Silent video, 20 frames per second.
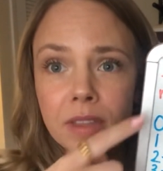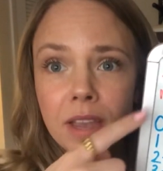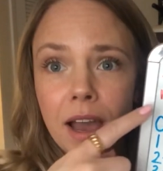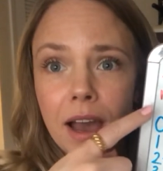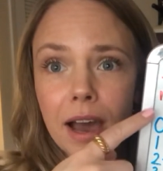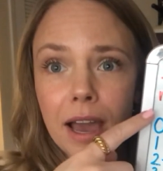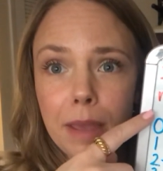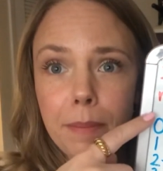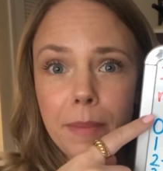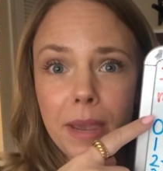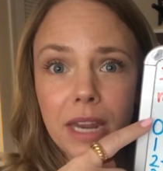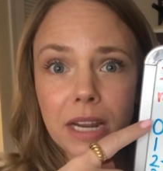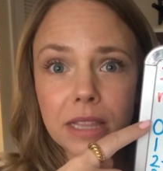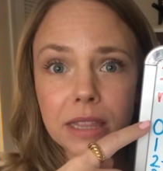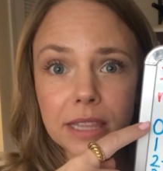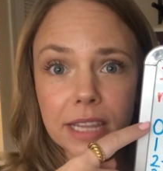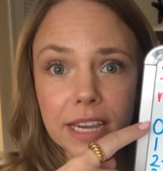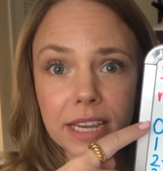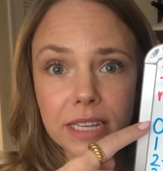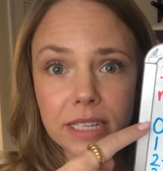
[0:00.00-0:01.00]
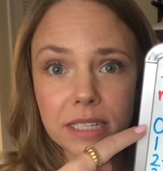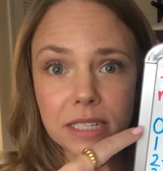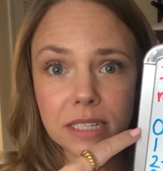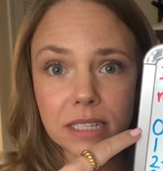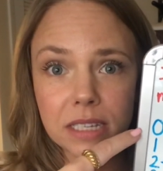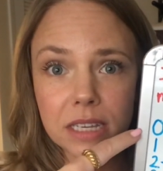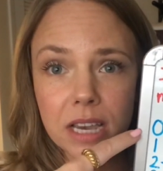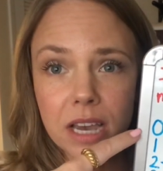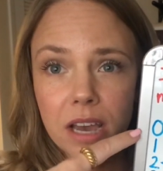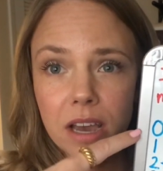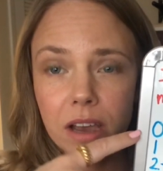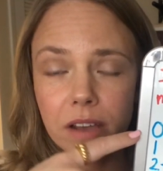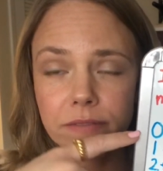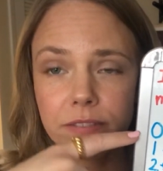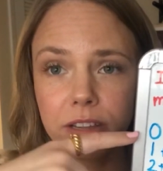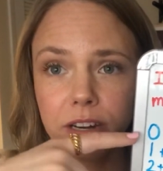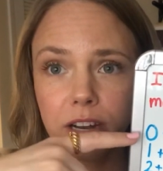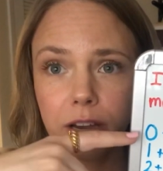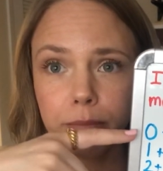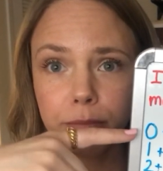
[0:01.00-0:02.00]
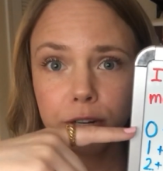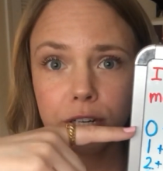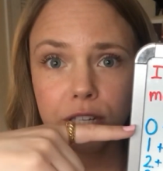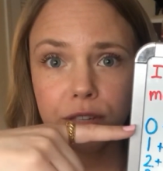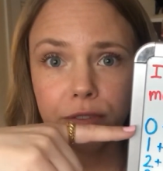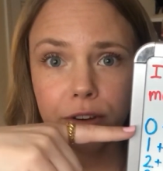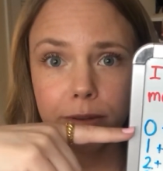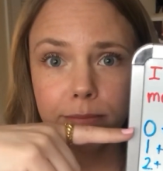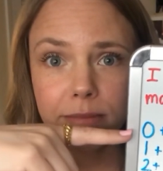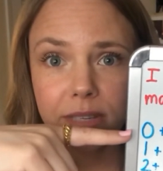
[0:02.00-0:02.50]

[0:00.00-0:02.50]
I made a list of the numbers from